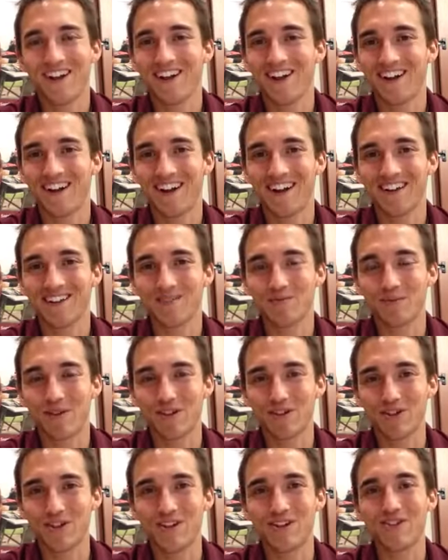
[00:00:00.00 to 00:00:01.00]
It's
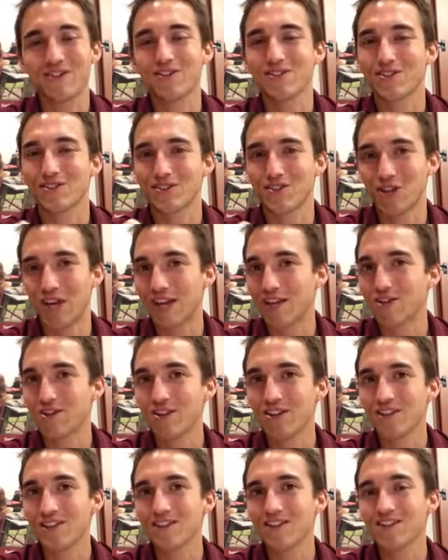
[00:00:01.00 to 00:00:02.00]
much easier to change
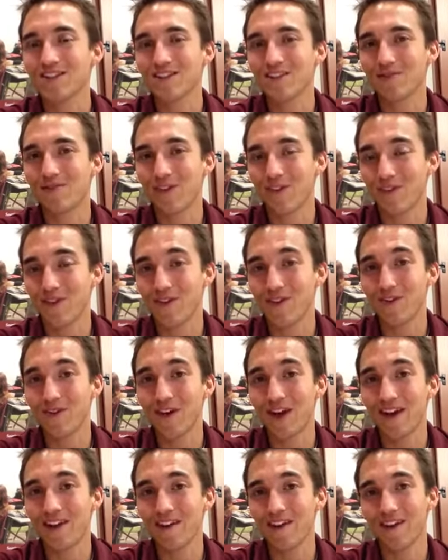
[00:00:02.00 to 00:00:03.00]
things if you do
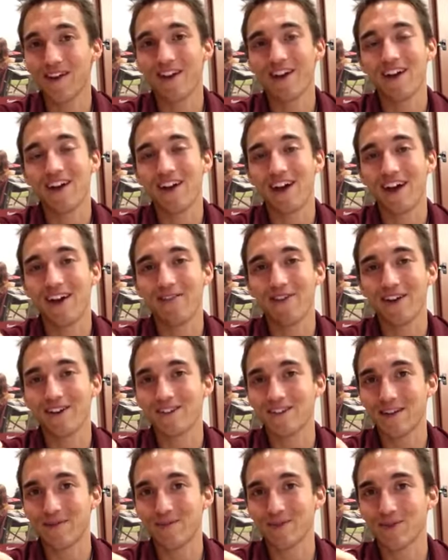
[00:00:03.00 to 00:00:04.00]
that. I've had
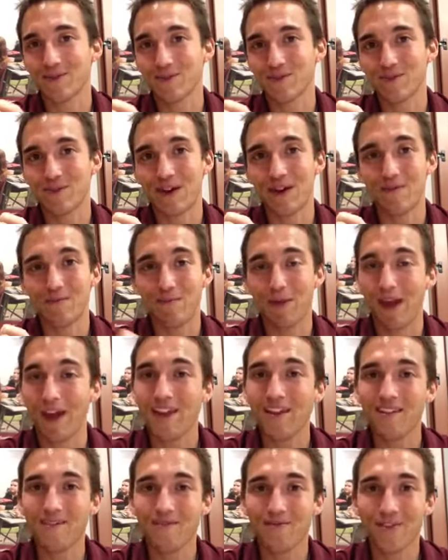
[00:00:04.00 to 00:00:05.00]
some students write in
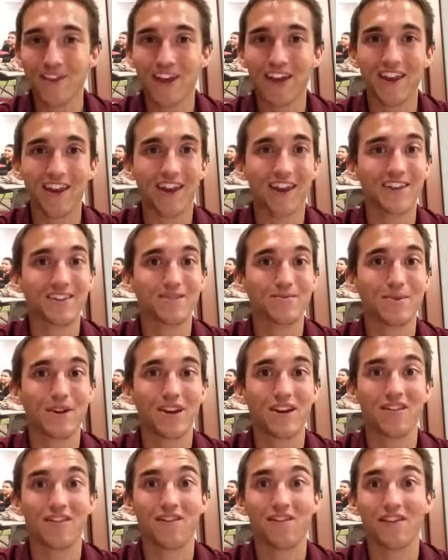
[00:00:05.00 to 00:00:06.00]
pen, and it ends up
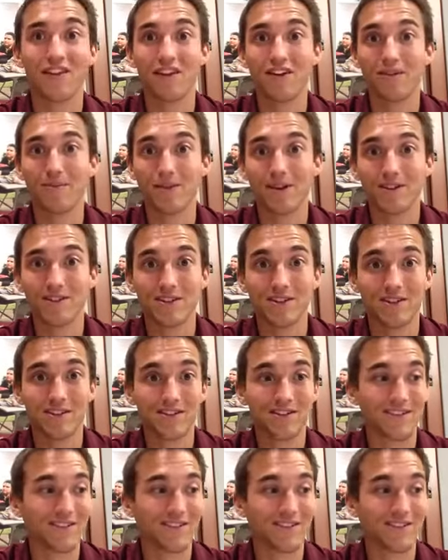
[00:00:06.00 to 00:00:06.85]
getting very messy.